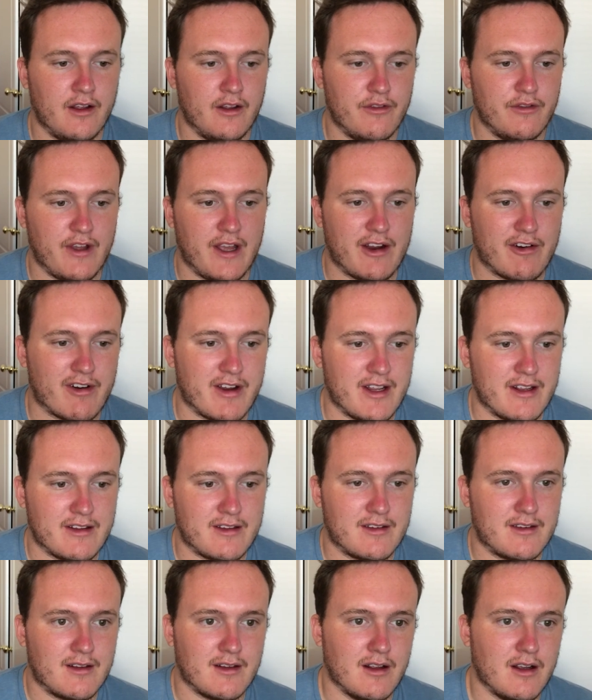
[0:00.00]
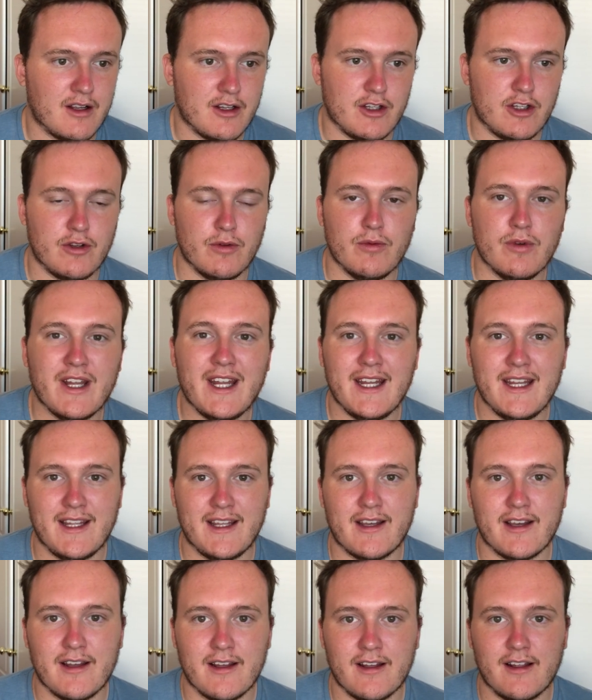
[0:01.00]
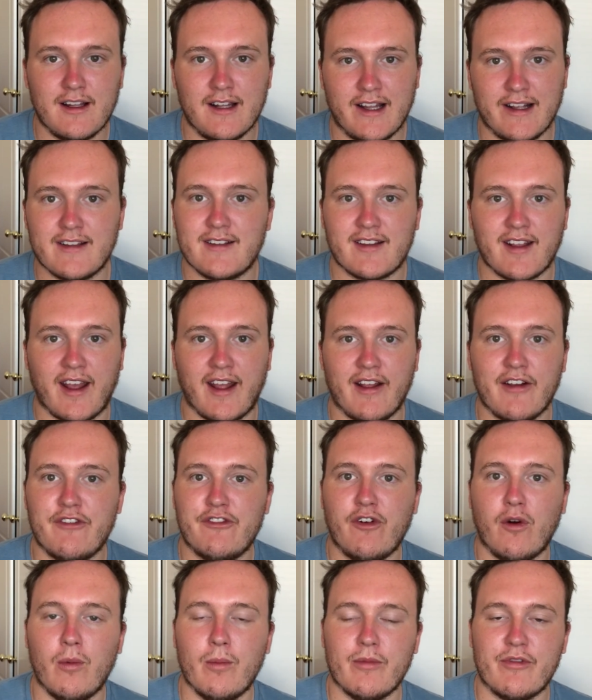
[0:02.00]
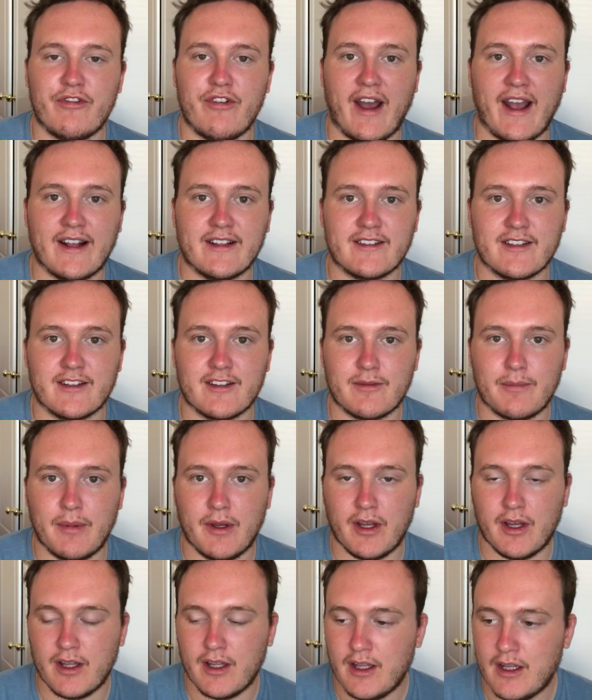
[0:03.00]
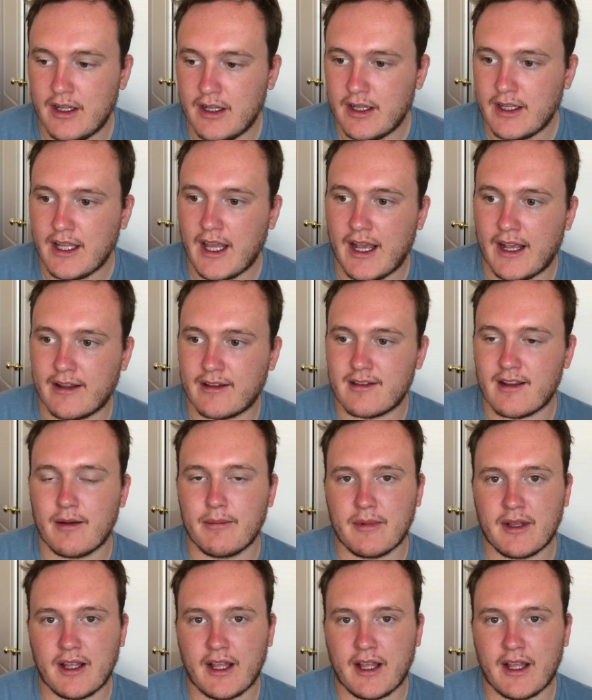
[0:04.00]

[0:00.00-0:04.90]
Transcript: various unique let's say form factors but yeah some